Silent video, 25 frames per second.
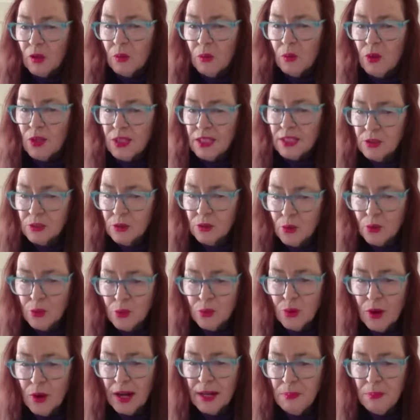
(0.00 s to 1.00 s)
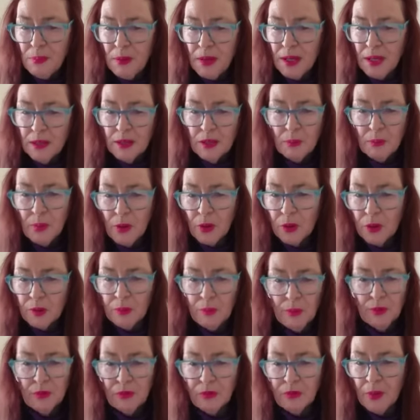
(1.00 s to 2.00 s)
We're scraping the
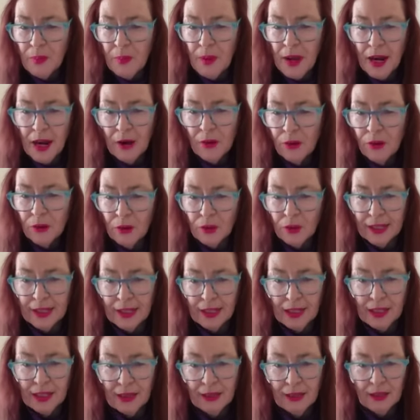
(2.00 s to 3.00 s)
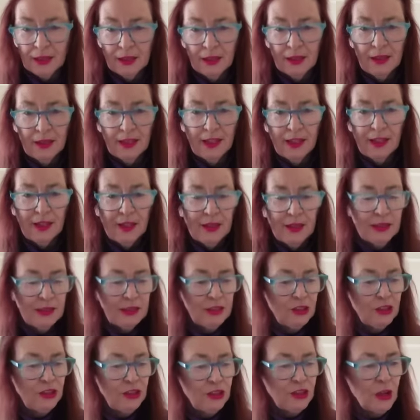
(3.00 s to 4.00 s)
bottom of the barrel.
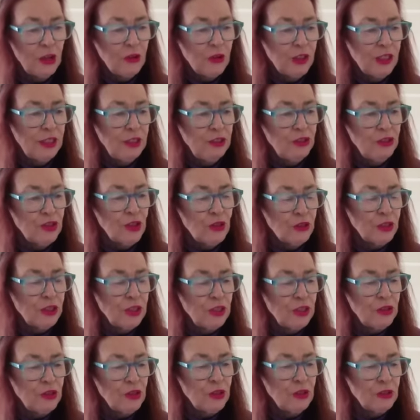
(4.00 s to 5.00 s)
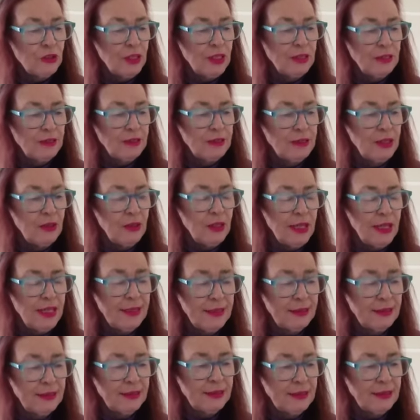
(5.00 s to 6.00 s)
Shocking, shocking, shocking. So
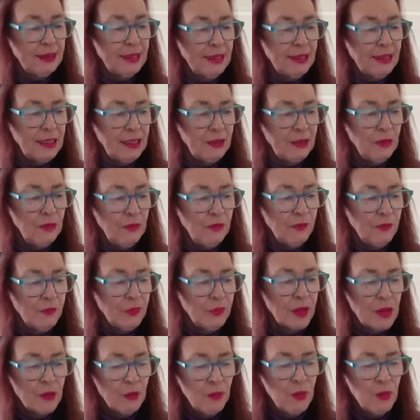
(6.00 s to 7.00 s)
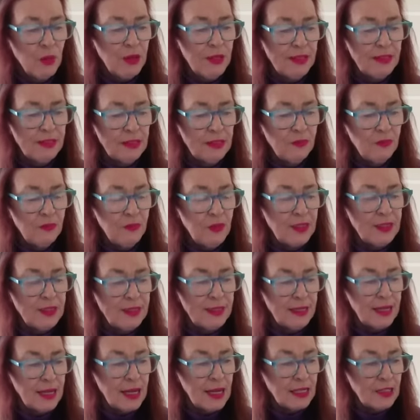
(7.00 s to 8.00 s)
let's see, will this
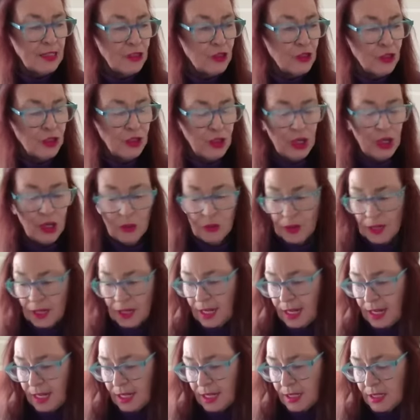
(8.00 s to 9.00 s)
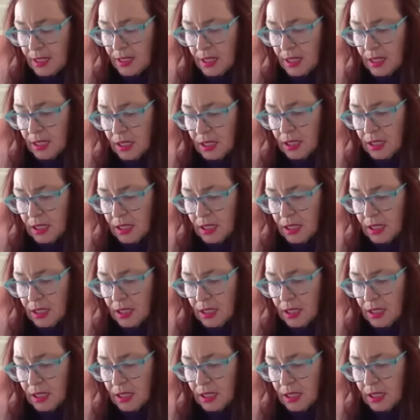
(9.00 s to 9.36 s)
investigation go ahead?